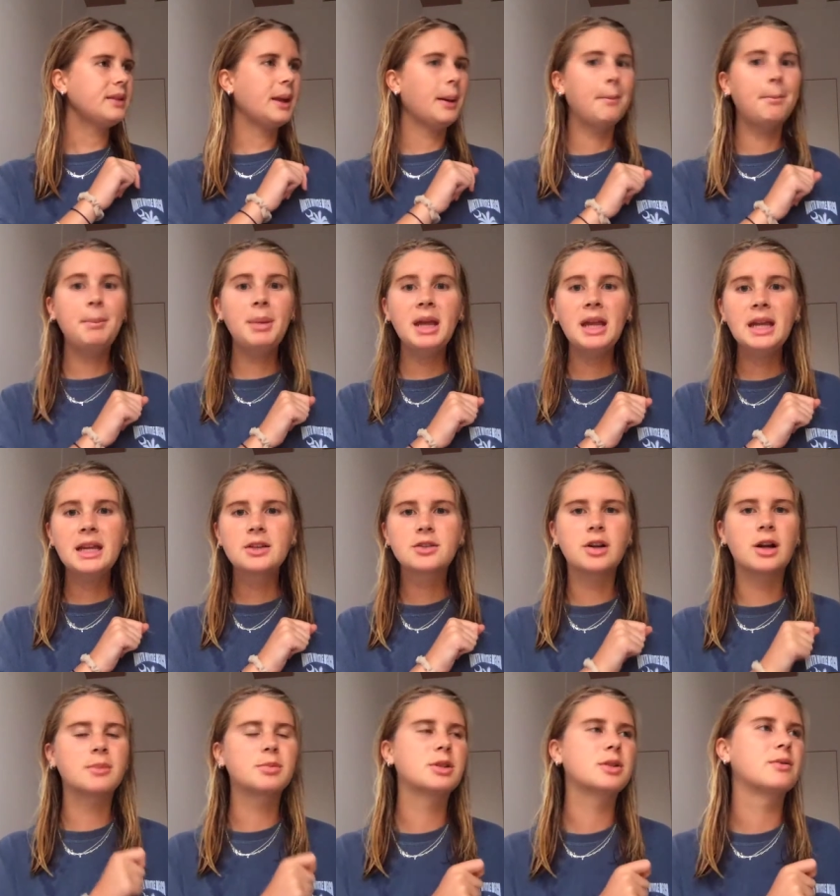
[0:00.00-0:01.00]
Big
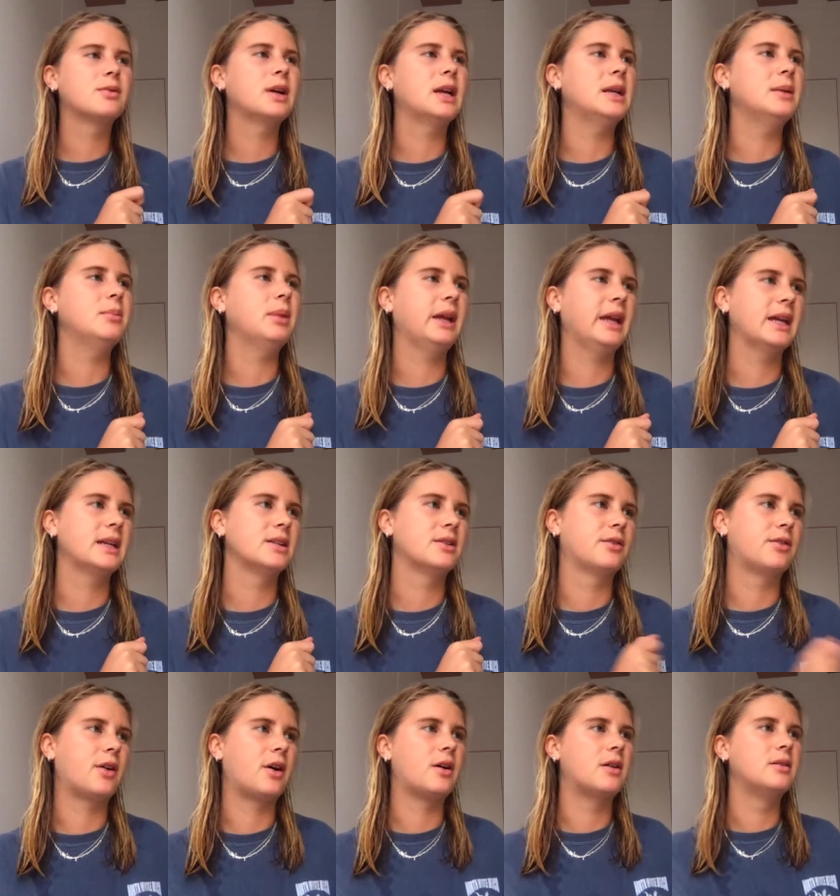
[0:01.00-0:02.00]
drops of rain began to
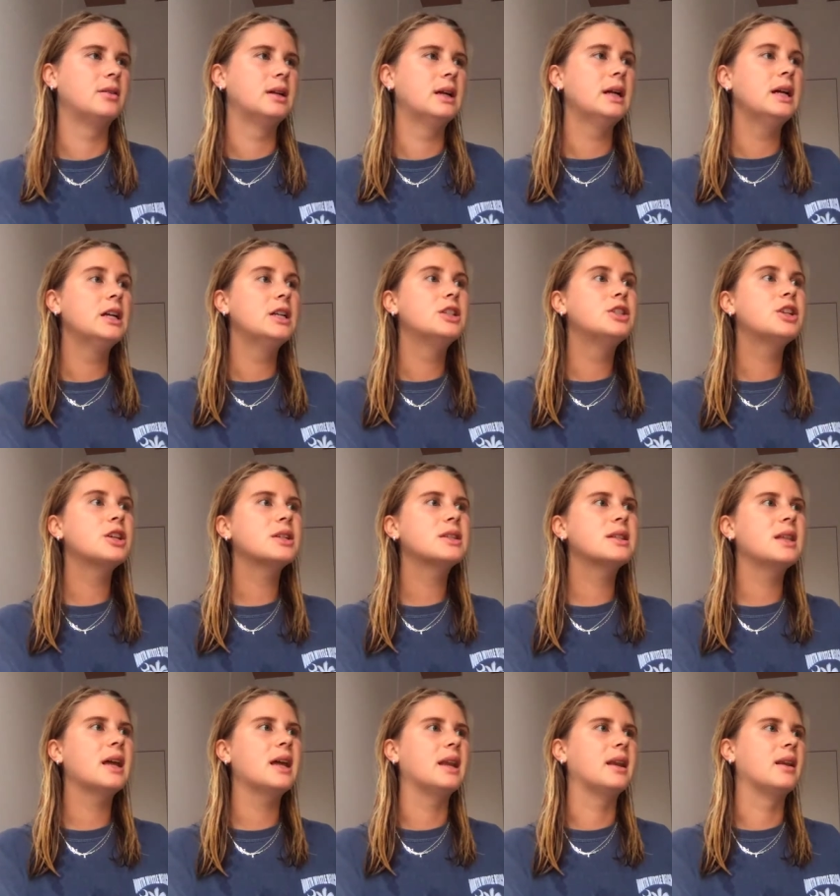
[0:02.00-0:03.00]
fall. Just
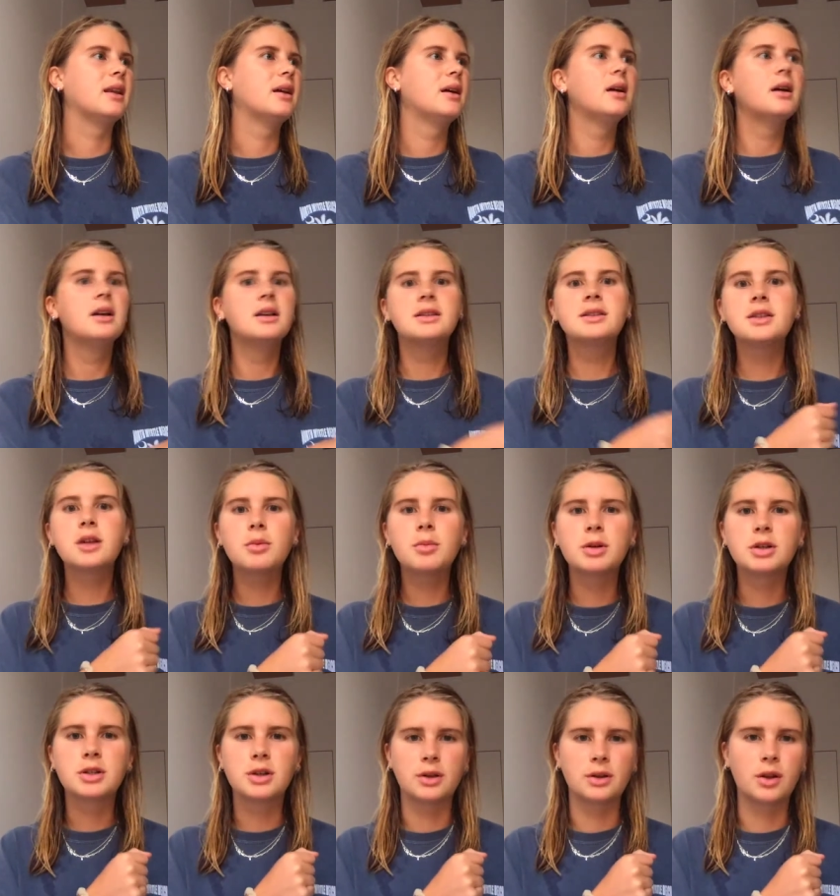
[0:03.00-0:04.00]
then, someone
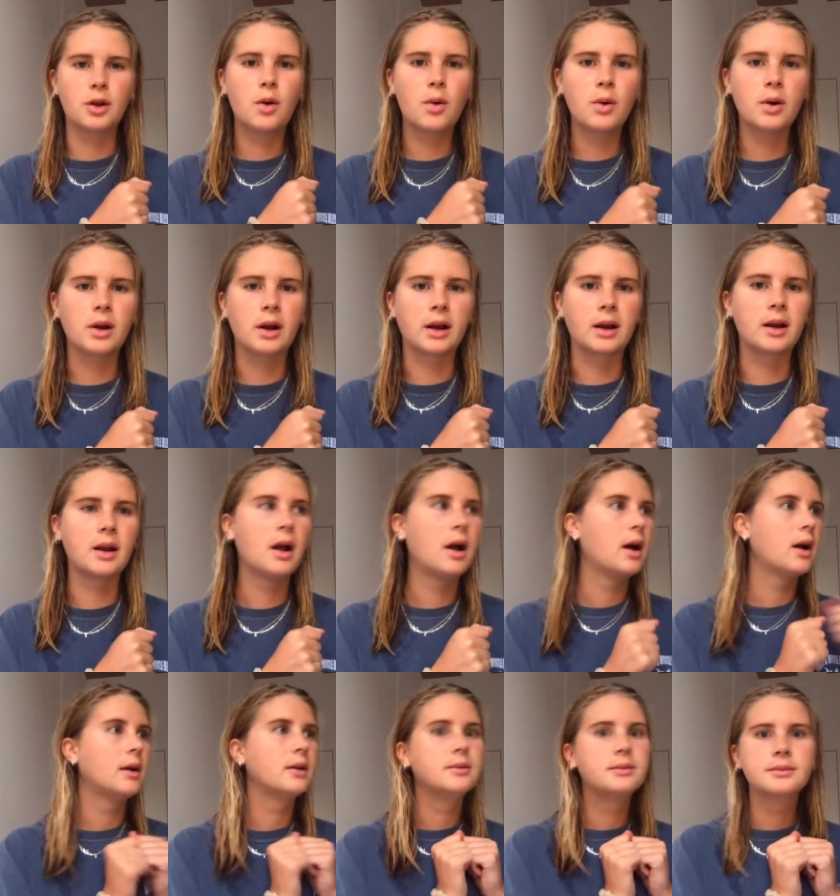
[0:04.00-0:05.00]
turned the corner.
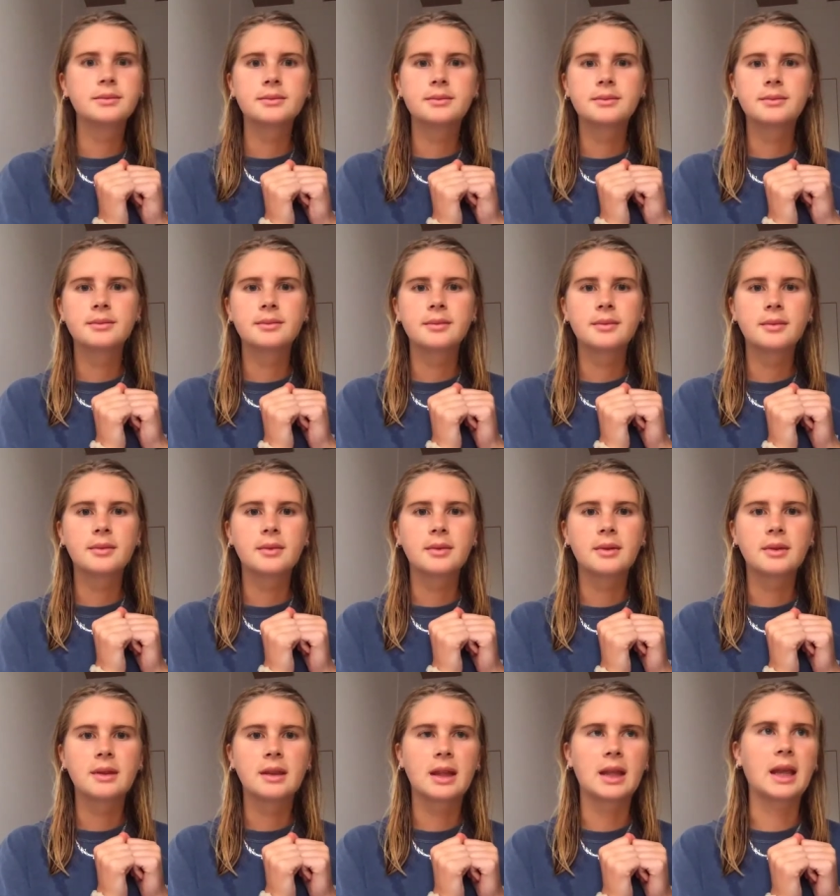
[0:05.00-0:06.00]

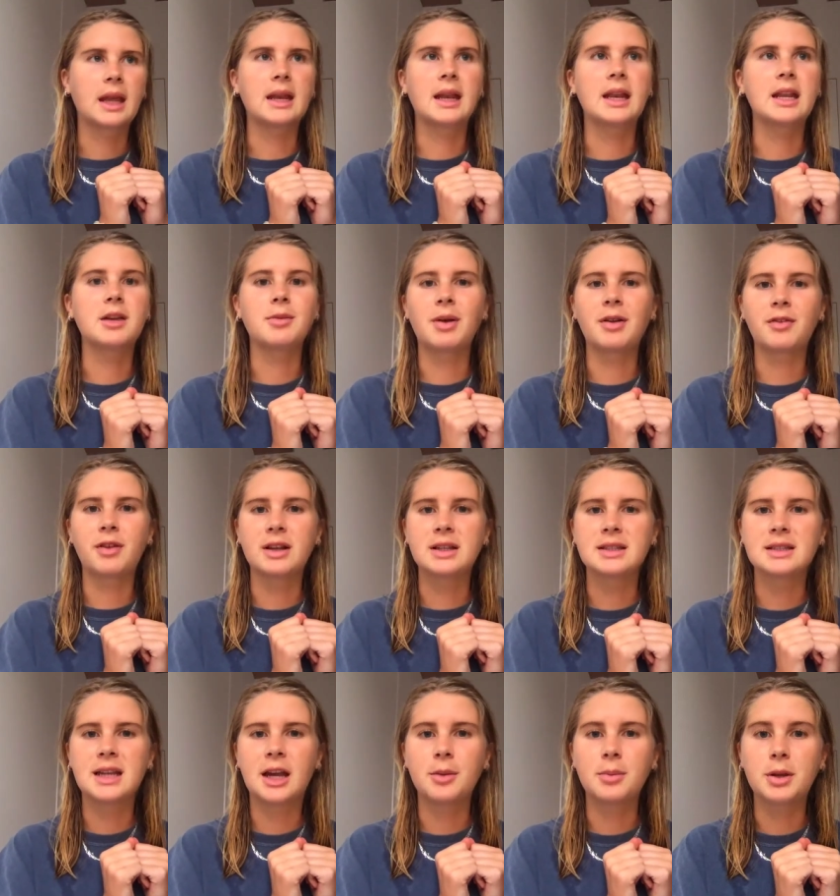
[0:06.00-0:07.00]
Can any of my friends
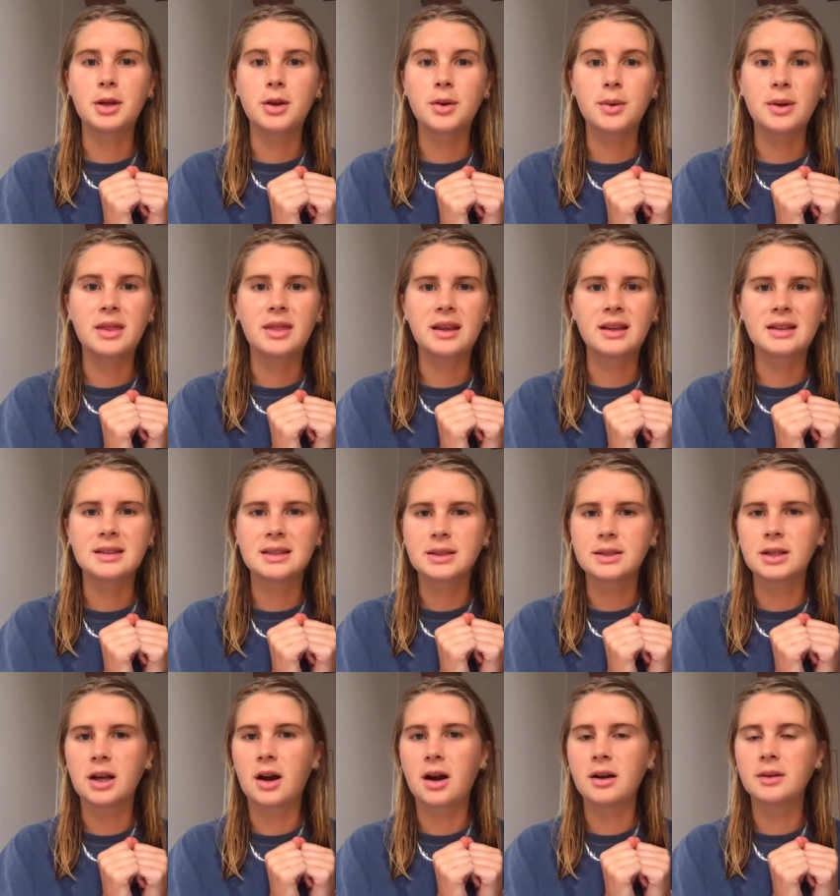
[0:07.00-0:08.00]
tell me who he thinks he
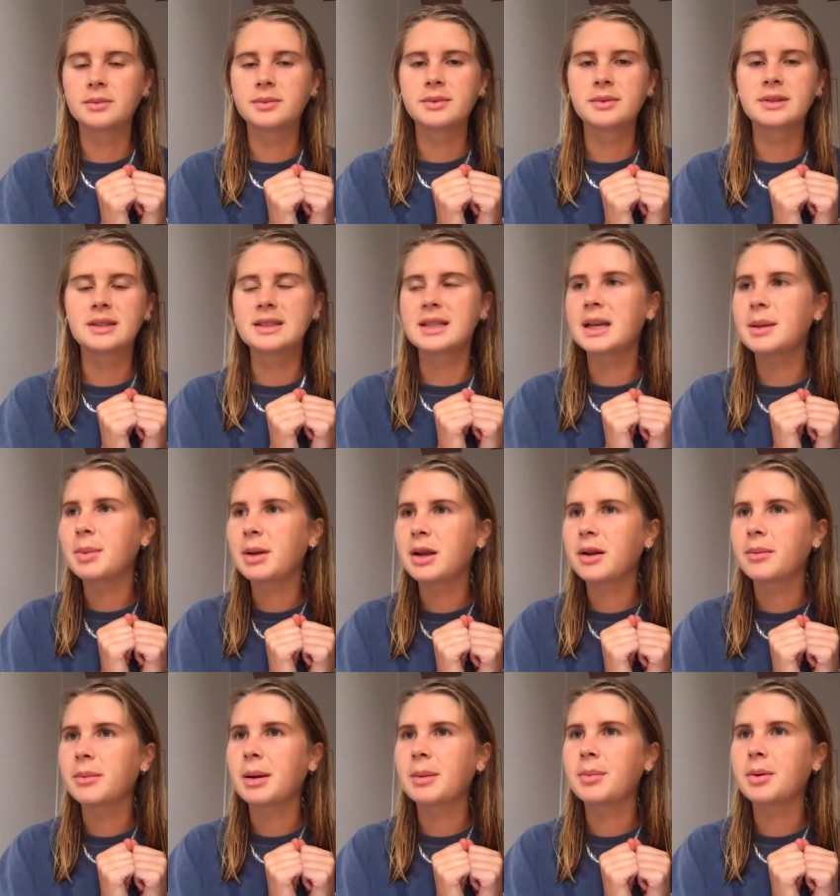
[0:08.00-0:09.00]
saw? Does anybody
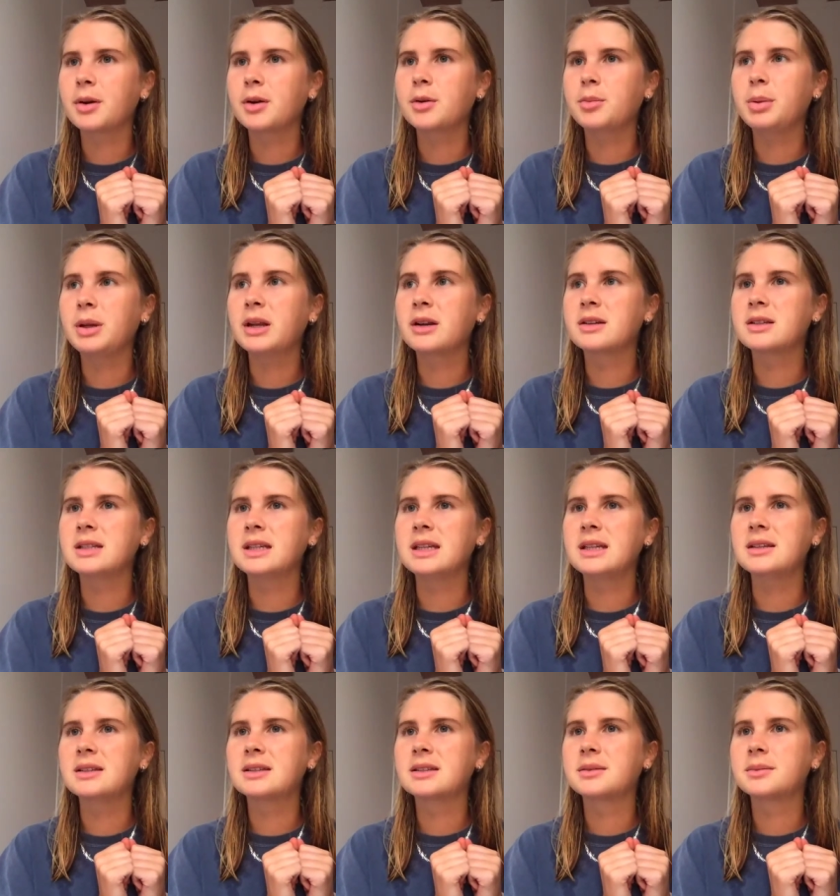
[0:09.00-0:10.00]
remember who Peter
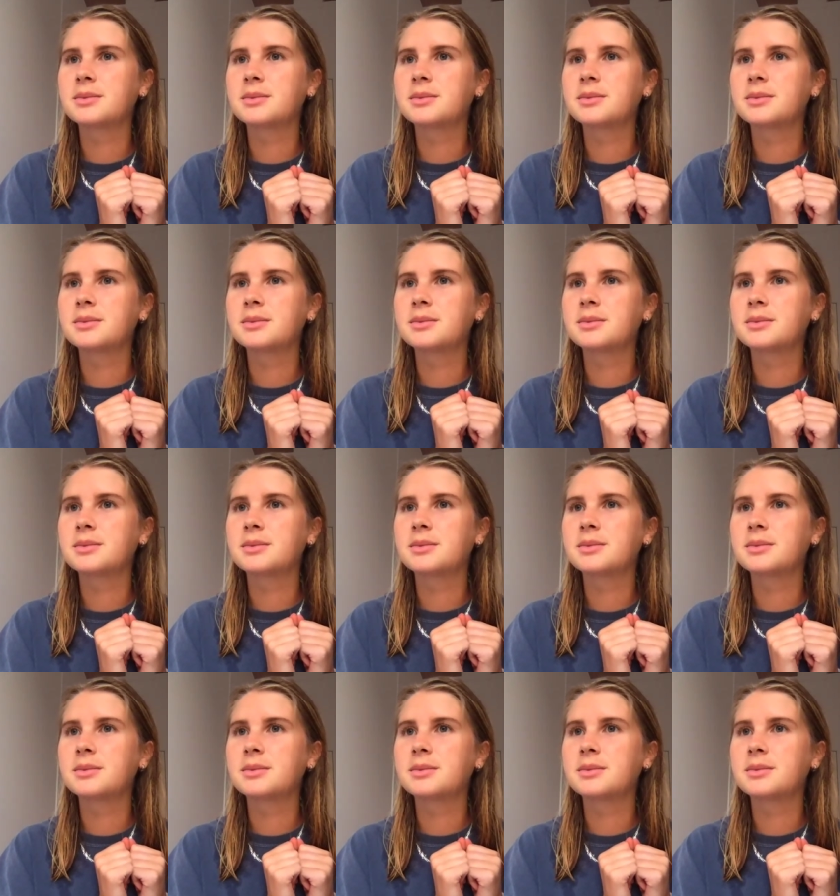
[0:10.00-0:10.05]
sees?